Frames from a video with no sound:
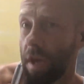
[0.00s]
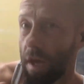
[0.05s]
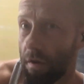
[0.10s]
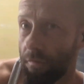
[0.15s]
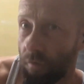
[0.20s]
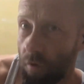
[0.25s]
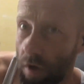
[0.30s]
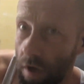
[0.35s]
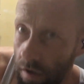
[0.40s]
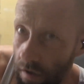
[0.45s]

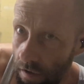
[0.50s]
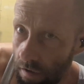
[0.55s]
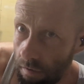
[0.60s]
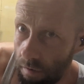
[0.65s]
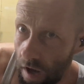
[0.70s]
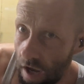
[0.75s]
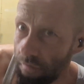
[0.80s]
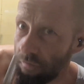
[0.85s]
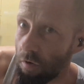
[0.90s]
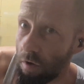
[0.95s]

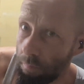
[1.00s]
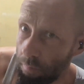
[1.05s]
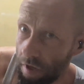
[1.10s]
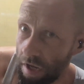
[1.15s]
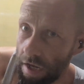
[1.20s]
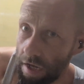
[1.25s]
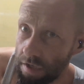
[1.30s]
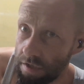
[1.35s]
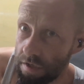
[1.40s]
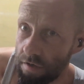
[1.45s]
every
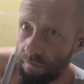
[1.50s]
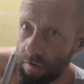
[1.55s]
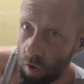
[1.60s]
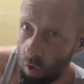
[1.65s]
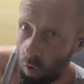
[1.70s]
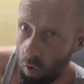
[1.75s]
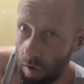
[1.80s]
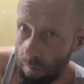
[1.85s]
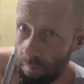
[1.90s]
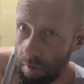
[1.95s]
piece of
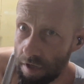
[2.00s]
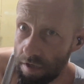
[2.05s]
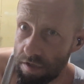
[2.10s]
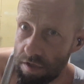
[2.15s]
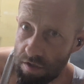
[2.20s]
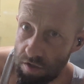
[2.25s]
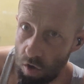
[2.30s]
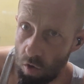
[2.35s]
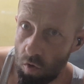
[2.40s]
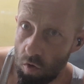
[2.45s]
equipment
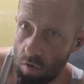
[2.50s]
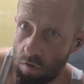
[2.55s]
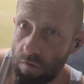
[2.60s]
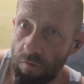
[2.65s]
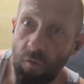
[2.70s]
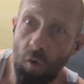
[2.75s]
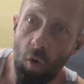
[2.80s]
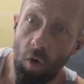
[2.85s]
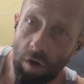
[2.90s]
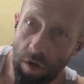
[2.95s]
sold
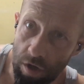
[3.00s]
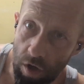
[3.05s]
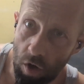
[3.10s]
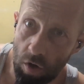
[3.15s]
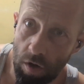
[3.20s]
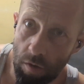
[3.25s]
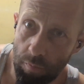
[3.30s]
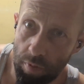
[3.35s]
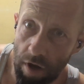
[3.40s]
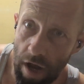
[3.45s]
for
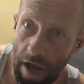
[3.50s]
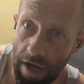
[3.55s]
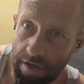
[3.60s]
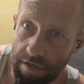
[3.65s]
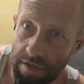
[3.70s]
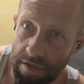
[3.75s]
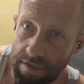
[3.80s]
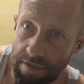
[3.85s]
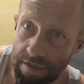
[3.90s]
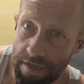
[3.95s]
yoga
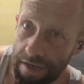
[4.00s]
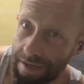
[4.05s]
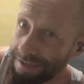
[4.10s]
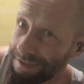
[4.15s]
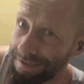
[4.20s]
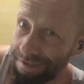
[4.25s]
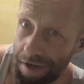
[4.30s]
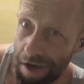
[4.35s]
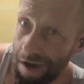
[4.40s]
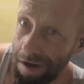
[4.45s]
practice
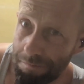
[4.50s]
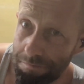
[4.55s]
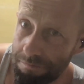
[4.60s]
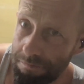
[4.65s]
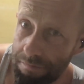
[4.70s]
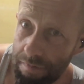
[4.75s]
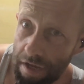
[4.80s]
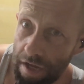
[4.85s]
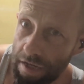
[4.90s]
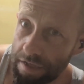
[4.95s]
is
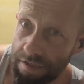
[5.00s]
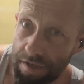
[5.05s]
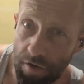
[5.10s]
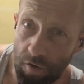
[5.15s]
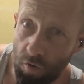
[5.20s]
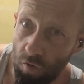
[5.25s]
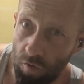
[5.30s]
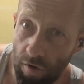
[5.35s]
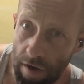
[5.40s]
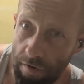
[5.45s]
dumb. It's a
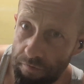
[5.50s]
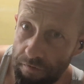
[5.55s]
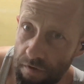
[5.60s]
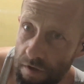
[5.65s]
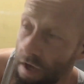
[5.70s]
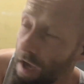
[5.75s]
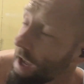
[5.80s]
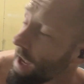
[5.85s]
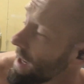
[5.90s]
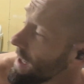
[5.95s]
grift.
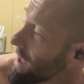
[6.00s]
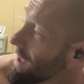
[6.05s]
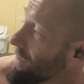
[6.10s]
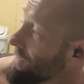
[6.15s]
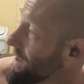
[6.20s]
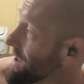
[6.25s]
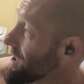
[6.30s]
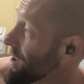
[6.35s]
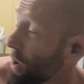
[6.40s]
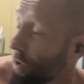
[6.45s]

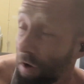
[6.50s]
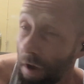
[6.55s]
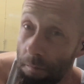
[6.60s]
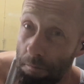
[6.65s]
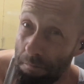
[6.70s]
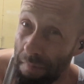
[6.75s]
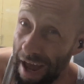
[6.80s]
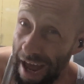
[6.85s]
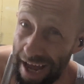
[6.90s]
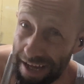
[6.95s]
Even yoga
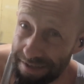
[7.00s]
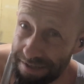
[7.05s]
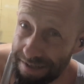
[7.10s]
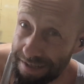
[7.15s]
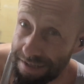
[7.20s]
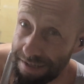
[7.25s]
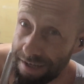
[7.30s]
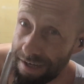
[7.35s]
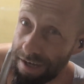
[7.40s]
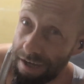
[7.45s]

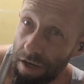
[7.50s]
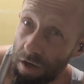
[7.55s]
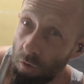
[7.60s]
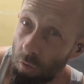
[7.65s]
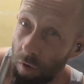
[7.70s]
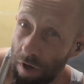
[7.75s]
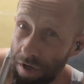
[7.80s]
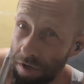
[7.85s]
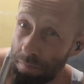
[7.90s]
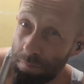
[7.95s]
mats,
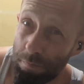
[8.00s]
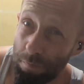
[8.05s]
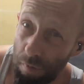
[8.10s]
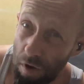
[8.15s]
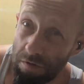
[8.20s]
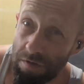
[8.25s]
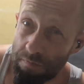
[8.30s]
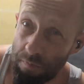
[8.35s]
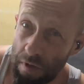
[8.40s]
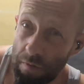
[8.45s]
which
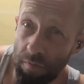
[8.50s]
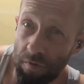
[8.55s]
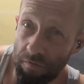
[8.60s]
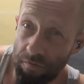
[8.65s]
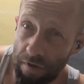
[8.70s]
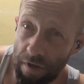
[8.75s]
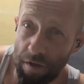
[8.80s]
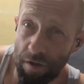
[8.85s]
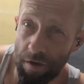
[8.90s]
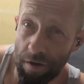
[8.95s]
most people
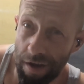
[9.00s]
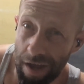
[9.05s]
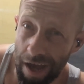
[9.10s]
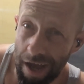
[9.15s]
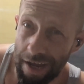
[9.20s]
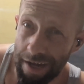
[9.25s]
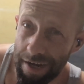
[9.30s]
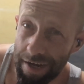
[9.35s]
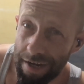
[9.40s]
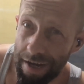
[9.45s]
feel are
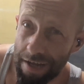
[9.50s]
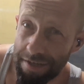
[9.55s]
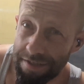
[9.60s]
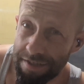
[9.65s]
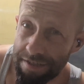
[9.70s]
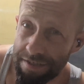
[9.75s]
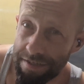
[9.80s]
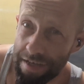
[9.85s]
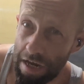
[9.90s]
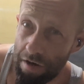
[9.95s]
kind of
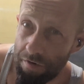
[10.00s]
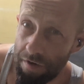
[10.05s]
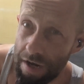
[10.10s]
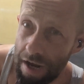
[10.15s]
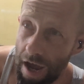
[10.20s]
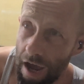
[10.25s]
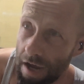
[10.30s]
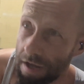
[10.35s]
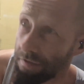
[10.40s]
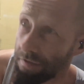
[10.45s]
necessary, I